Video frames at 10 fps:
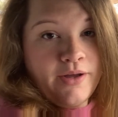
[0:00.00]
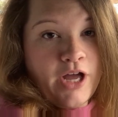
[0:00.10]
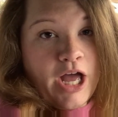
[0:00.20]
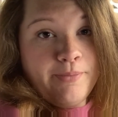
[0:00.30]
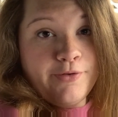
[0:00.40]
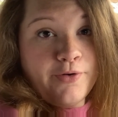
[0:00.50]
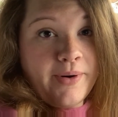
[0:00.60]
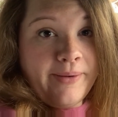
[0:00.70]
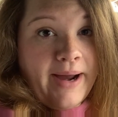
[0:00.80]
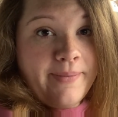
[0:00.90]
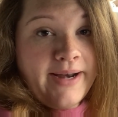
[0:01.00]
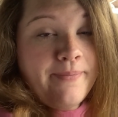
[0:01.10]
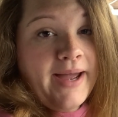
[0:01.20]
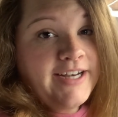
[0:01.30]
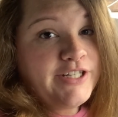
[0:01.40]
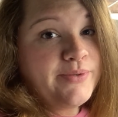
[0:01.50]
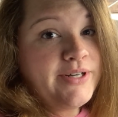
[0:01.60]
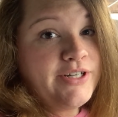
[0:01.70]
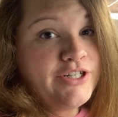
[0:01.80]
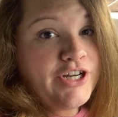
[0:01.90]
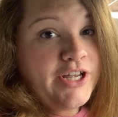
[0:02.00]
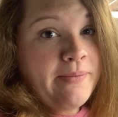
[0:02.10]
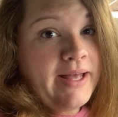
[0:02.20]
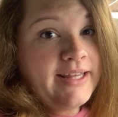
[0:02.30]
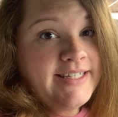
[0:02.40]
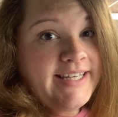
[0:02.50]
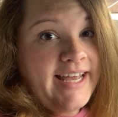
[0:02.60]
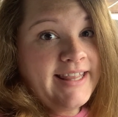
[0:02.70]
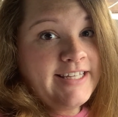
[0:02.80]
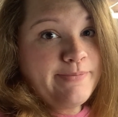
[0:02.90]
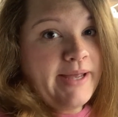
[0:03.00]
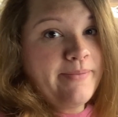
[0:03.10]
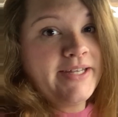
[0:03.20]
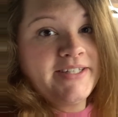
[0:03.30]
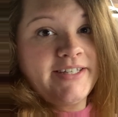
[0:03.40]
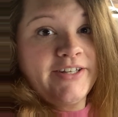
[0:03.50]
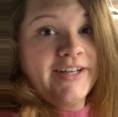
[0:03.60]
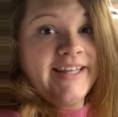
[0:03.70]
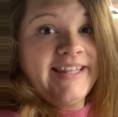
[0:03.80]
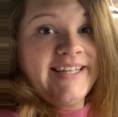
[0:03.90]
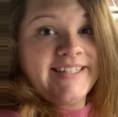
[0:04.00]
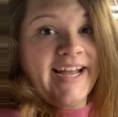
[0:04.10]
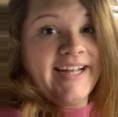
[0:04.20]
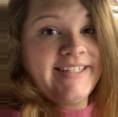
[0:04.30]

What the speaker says: Before we wrap it up, I just wanted to show you my Lysianthus babies. Look at these guys.